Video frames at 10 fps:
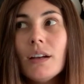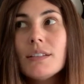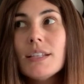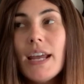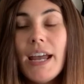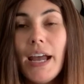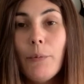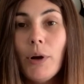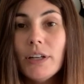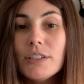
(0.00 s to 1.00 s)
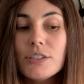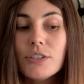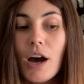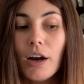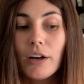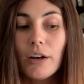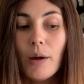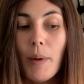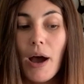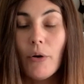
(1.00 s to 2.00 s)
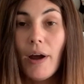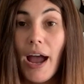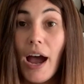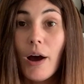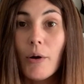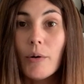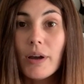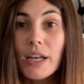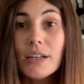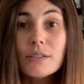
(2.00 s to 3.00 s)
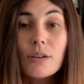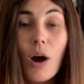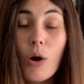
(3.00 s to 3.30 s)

Today I wanted to talk about how it is